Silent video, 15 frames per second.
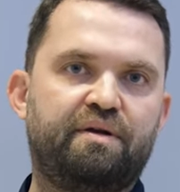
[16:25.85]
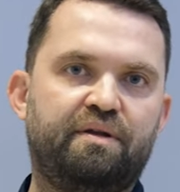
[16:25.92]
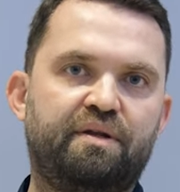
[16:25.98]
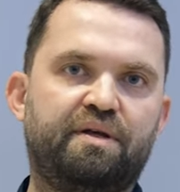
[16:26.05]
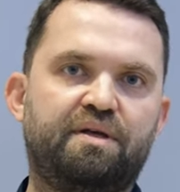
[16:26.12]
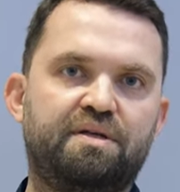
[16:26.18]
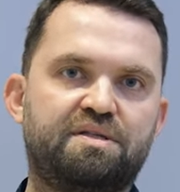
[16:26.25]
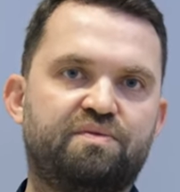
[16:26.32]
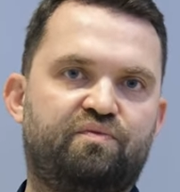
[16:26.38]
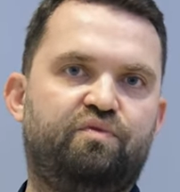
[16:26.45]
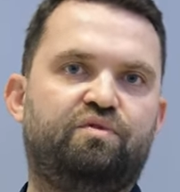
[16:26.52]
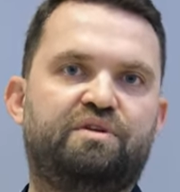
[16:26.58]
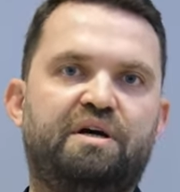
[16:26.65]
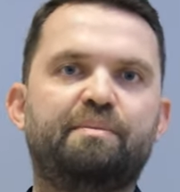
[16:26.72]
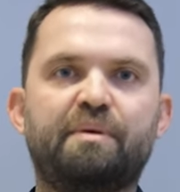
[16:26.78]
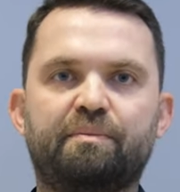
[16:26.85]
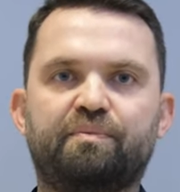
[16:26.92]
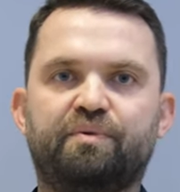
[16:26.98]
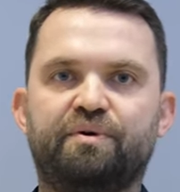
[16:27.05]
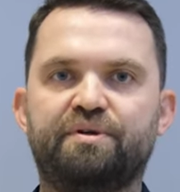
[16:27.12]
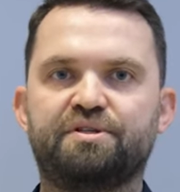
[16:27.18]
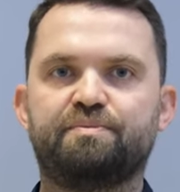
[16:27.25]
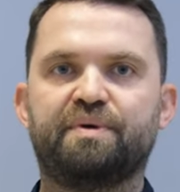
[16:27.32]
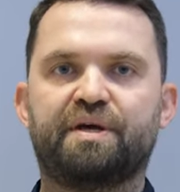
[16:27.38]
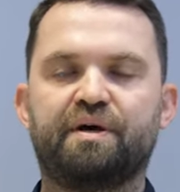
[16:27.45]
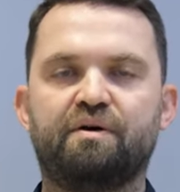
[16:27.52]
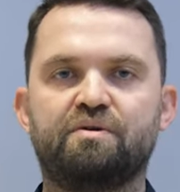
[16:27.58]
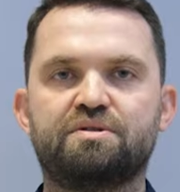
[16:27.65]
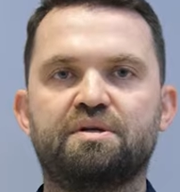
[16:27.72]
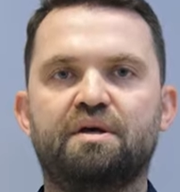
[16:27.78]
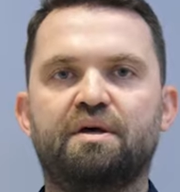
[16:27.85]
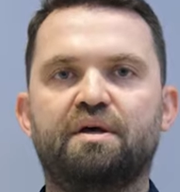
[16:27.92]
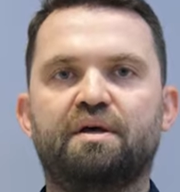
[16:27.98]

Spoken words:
Clinic is full-time employees because